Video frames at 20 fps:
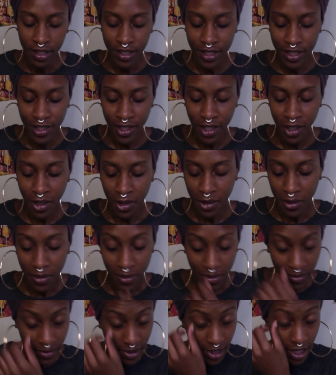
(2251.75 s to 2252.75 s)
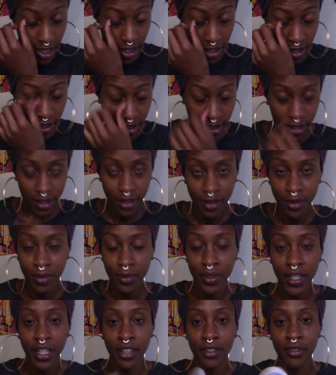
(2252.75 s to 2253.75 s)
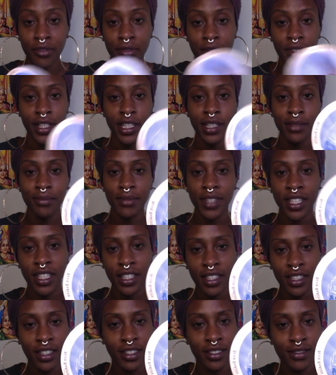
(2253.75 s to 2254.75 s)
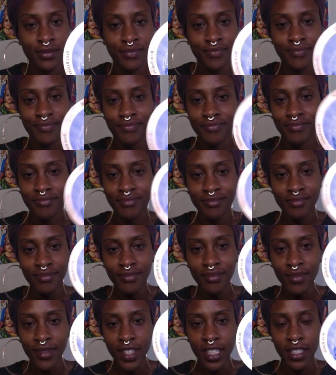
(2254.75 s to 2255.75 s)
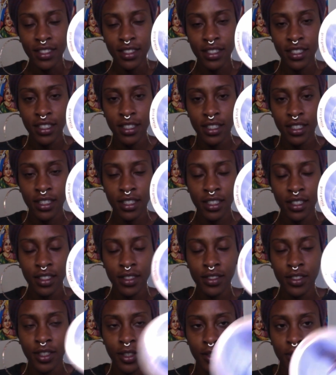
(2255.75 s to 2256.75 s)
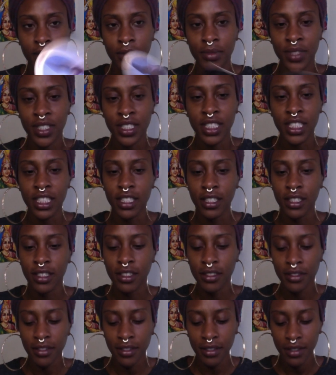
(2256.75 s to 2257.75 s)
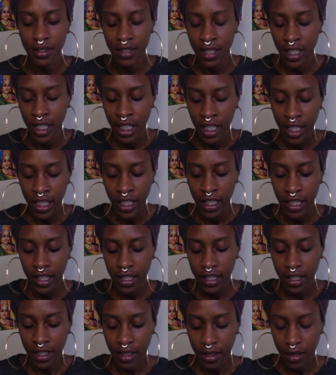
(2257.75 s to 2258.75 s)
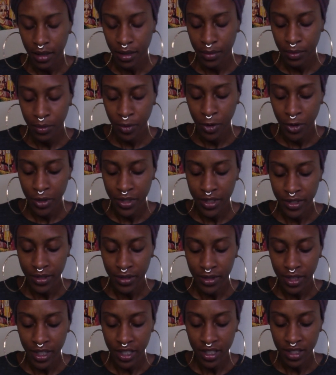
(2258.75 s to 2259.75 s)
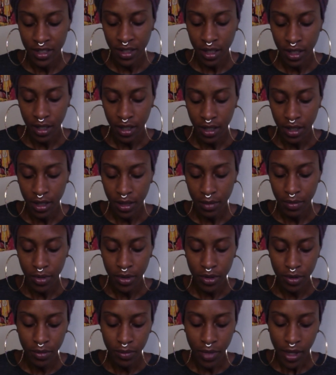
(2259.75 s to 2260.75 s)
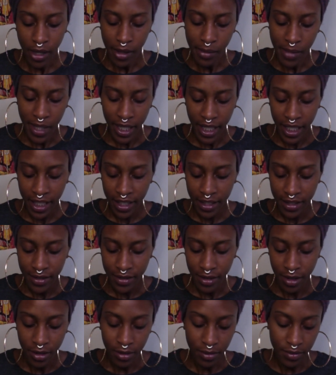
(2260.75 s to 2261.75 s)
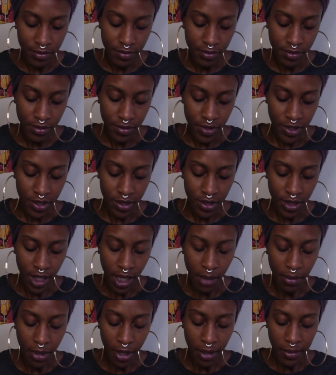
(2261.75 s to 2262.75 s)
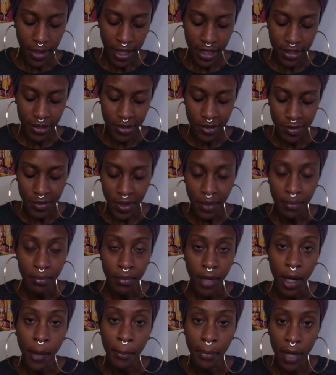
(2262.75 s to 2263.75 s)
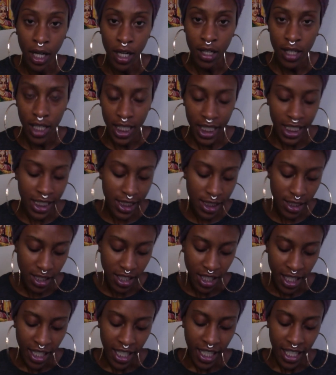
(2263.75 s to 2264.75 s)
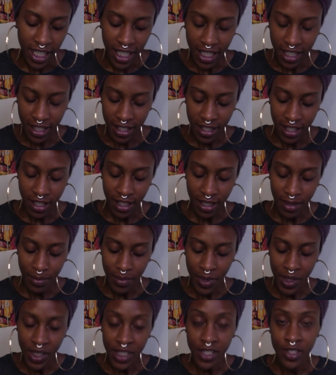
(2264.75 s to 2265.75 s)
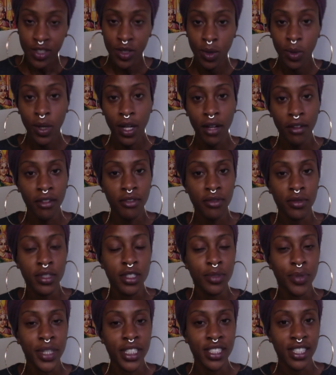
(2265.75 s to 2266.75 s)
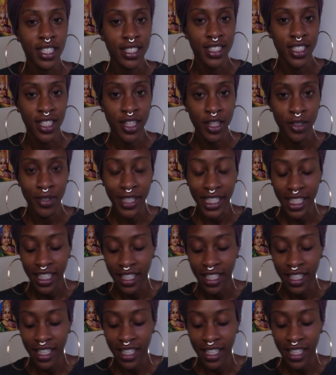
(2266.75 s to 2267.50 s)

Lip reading: So, we have freedom here. The totem is the eagle. The crystal is blue barbite, or not barbite, barite, and the number is 12, which breaks down to 3.